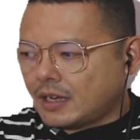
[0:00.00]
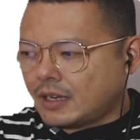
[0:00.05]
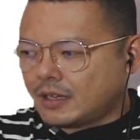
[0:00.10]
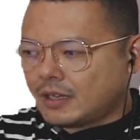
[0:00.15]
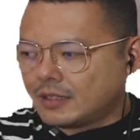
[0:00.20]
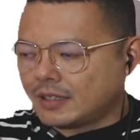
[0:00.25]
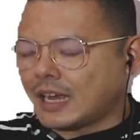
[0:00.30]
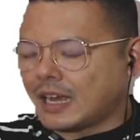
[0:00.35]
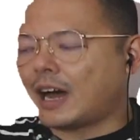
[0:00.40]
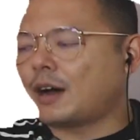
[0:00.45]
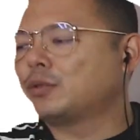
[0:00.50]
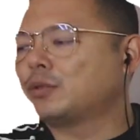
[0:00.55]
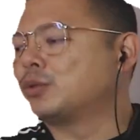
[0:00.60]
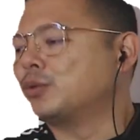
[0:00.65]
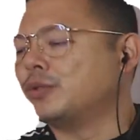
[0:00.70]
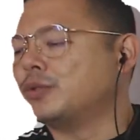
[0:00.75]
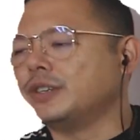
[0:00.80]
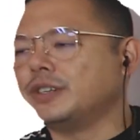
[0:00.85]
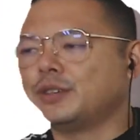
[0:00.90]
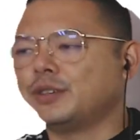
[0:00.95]
How to
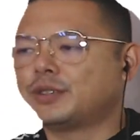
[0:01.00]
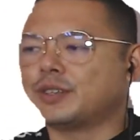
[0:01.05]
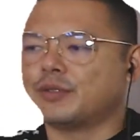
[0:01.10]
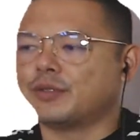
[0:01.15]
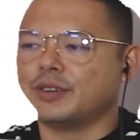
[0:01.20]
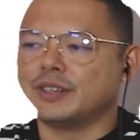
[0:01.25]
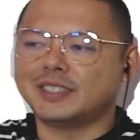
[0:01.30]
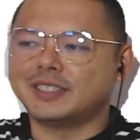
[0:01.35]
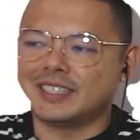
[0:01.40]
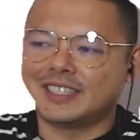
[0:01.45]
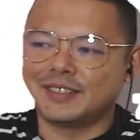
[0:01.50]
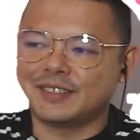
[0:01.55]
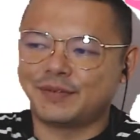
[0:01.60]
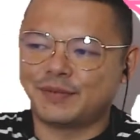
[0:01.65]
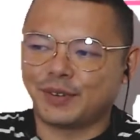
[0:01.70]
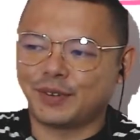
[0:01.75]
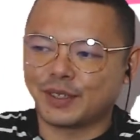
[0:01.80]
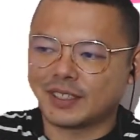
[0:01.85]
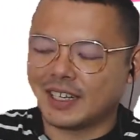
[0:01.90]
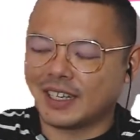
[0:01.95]
reduce the resistive
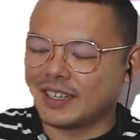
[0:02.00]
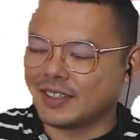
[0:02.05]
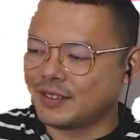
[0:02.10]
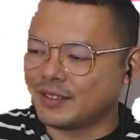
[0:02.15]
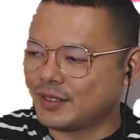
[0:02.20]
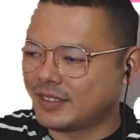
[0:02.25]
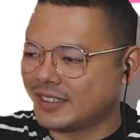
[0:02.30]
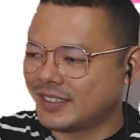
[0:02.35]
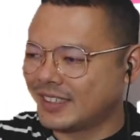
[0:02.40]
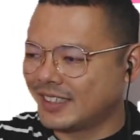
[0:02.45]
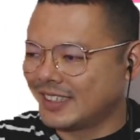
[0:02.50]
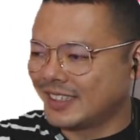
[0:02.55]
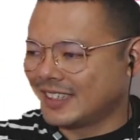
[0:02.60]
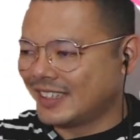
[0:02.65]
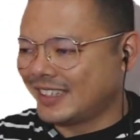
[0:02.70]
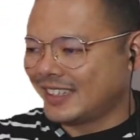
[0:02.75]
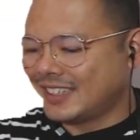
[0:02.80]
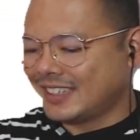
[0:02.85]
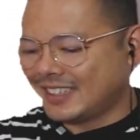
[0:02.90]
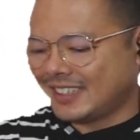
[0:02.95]
force now? You
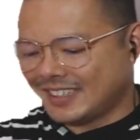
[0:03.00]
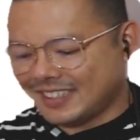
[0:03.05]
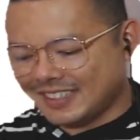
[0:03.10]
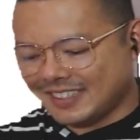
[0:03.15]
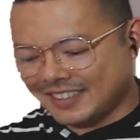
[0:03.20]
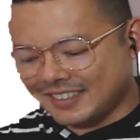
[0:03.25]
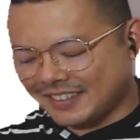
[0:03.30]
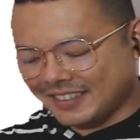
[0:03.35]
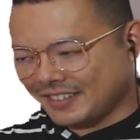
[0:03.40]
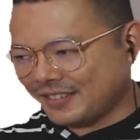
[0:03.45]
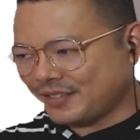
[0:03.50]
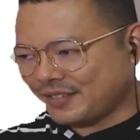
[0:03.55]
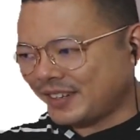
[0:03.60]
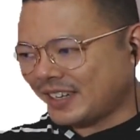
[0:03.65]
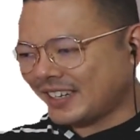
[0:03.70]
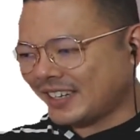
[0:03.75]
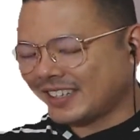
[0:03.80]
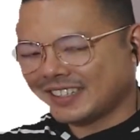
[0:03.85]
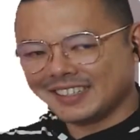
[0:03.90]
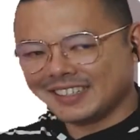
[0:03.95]
what?
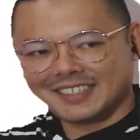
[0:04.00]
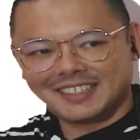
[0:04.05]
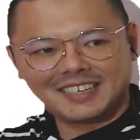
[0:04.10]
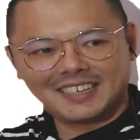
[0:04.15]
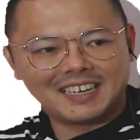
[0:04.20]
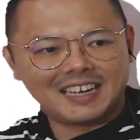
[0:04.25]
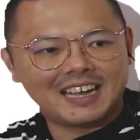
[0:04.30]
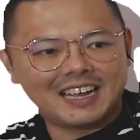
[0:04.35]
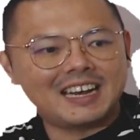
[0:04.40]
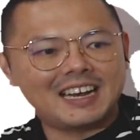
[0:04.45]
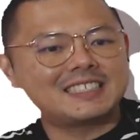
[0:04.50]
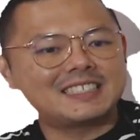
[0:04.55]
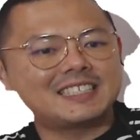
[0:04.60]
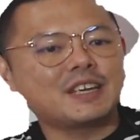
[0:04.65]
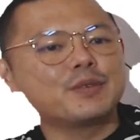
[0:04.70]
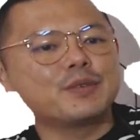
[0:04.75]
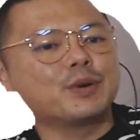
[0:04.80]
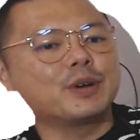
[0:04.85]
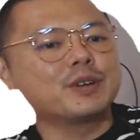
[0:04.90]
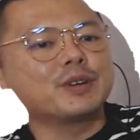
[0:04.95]
Let's say you
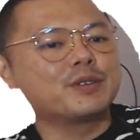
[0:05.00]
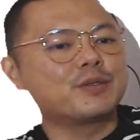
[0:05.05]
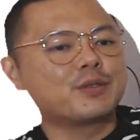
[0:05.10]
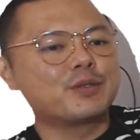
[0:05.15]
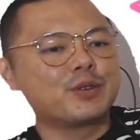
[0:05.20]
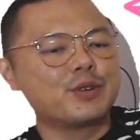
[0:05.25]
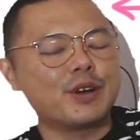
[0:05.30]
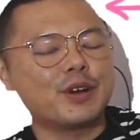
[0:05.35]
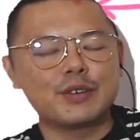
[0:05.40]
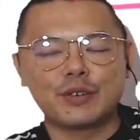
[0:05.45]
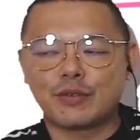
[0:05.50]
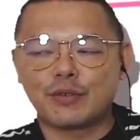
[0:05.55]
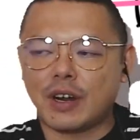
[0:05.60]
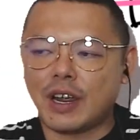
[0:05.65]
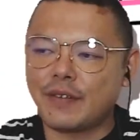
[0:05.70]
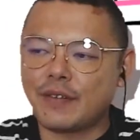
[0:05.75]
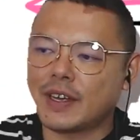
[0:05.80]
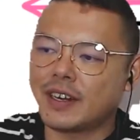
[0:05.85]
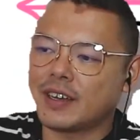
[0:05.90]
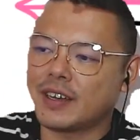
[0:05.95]
want to drive
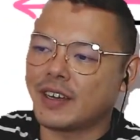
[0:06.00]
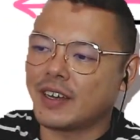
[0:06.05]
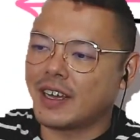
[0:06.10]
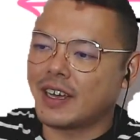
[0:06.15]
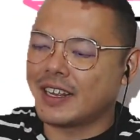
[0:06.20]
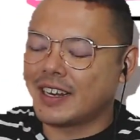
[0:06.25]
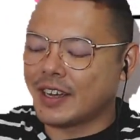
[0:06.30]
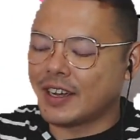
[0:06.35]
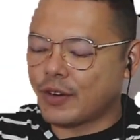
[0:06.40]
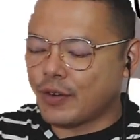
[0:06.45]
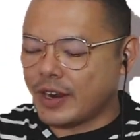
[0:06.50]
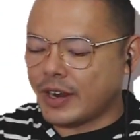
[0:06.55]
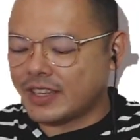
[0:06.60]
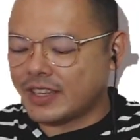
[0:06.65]
at a greater